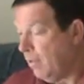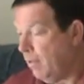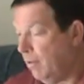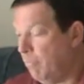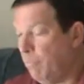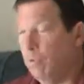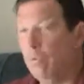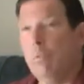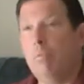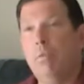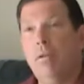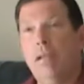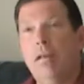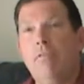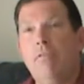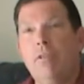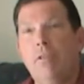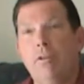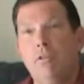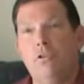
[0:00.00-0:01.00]
But we believe
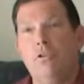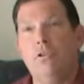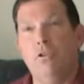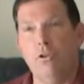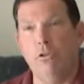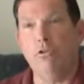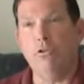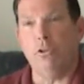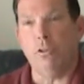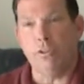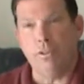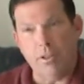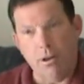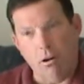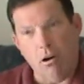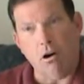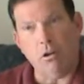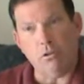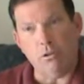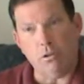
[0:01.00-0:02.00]
that there's solutions.
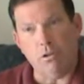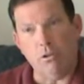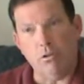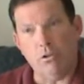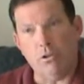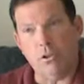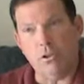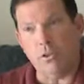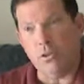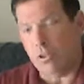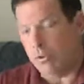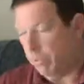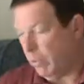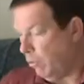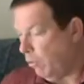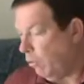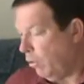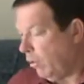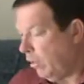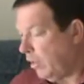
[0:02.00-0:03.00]
There are solutions. And we
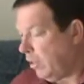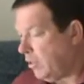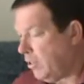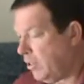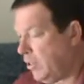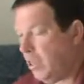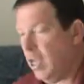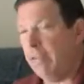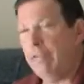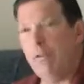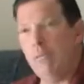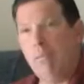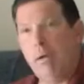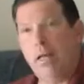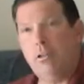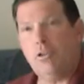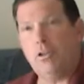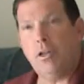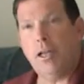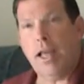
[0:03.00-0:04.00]
work in 7
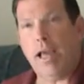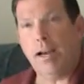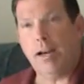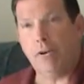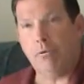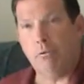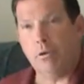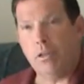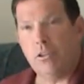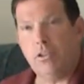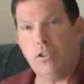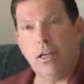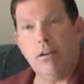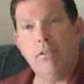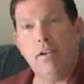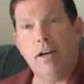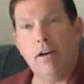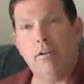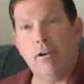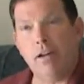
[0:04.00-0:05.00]
major categories,
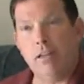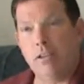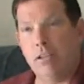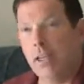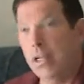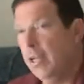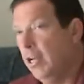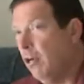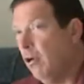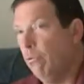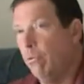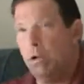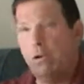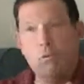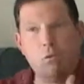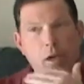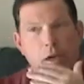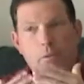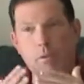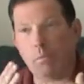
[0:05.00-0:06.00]
7 areas. We
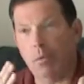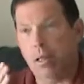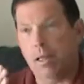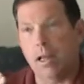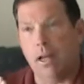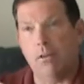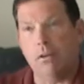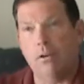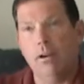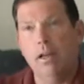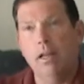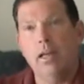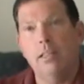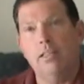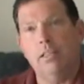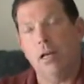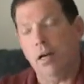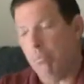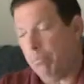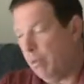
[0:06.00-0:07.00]
weave them together
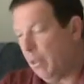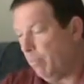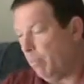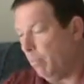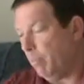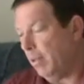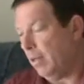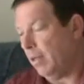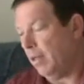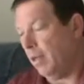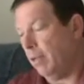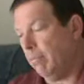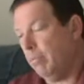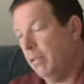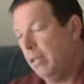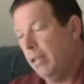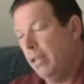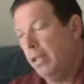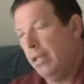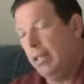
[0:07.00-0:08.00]
to help people
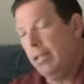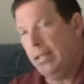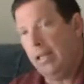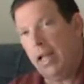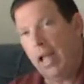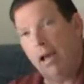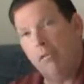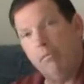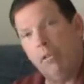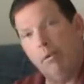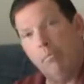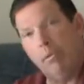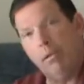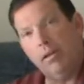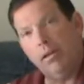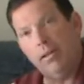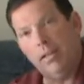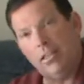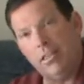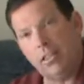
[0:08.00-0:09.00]
they have the
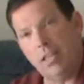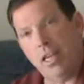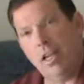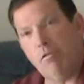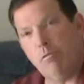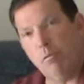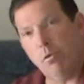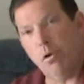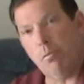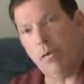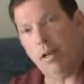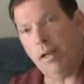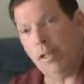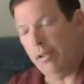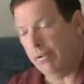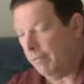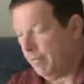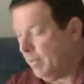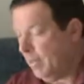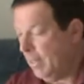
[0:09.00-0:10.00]
ability to save more money,
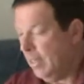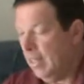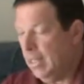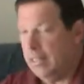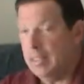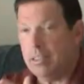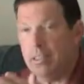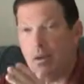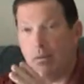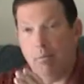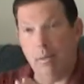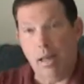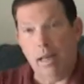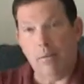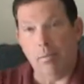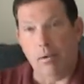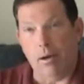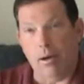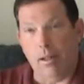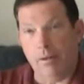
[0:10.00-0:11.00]
to
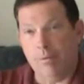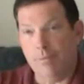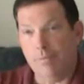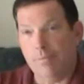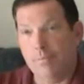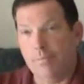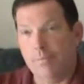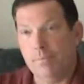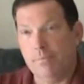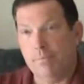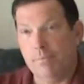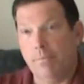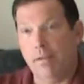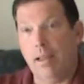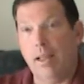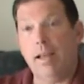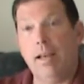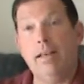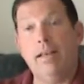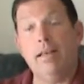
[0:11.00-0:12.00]
make money,
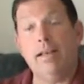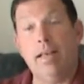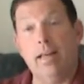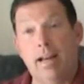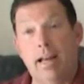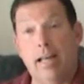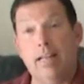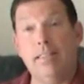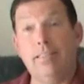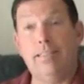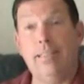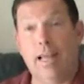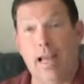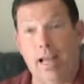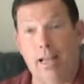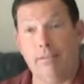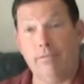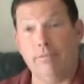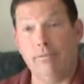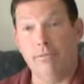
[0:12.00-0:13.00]
and to get out of
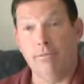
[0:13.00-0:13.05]
debt.